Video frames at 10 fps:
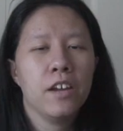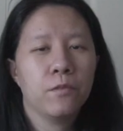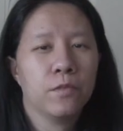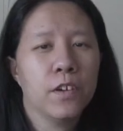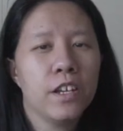
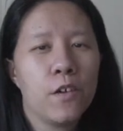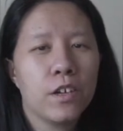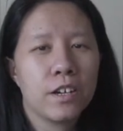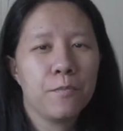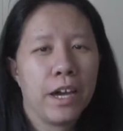everyone,
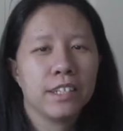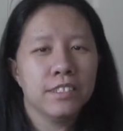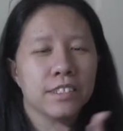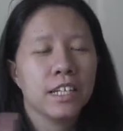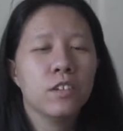welcome back
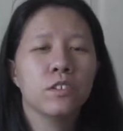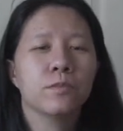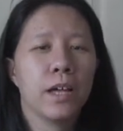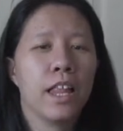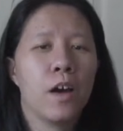to Stella
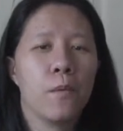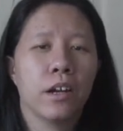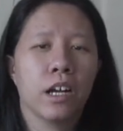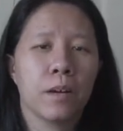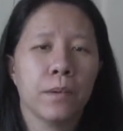Rose Bella
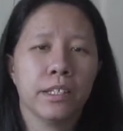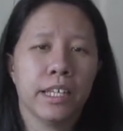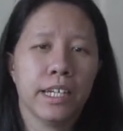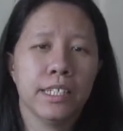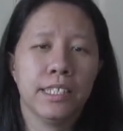where I talk about the
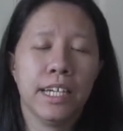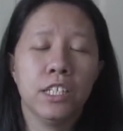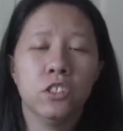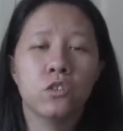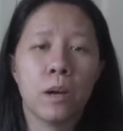latest
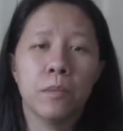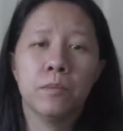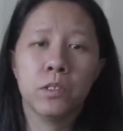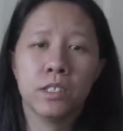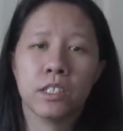Asian
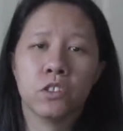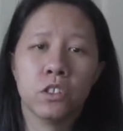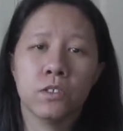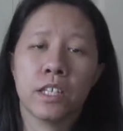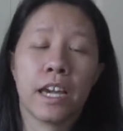drama, music
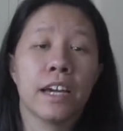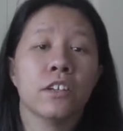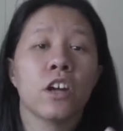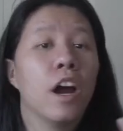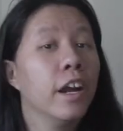shows,
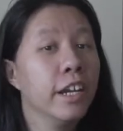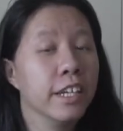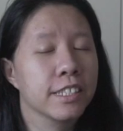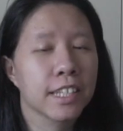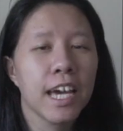and
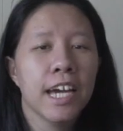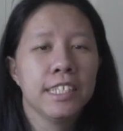artists.